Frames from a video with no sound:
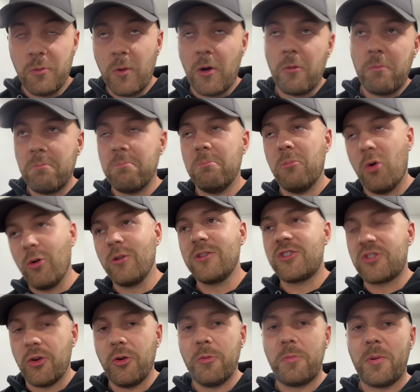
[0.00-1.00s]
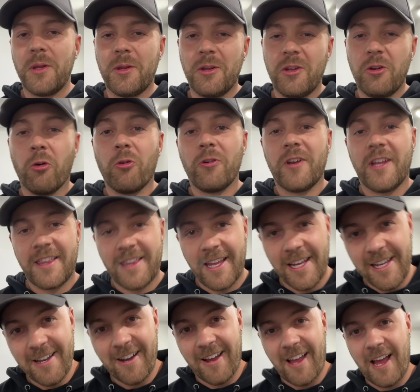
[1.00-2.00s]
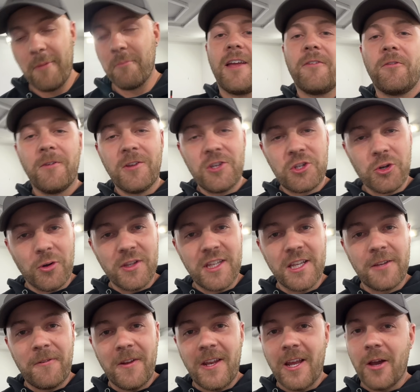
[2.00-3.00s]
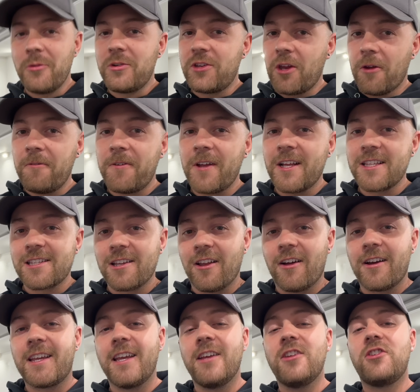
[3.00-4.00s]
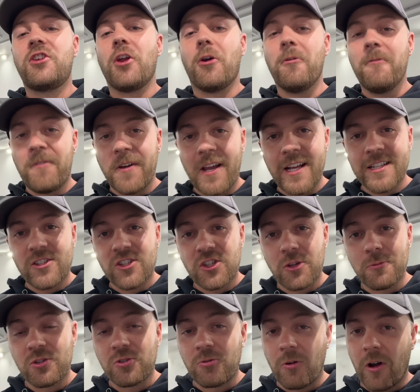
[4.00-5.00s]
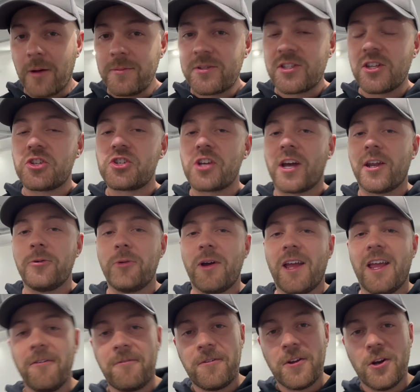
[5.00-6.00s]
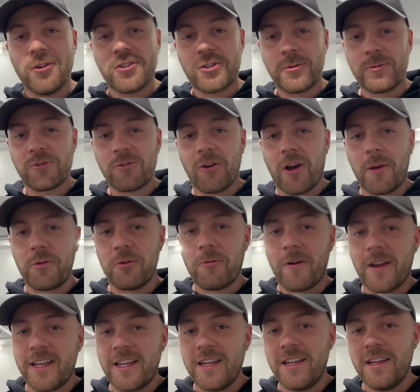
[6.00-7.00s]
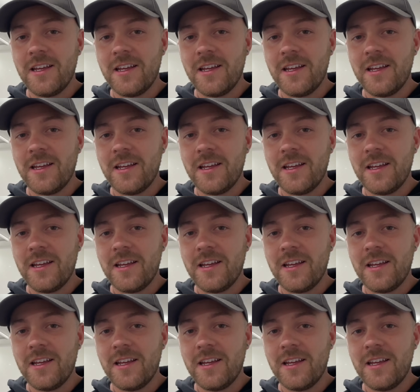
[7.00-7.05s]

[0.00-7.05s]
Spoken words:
Well, more stupid than you already think I am. If you've enjoyed this video, don't forget to like it. Don't forget to subscribe to the channel if you're not subscribed already.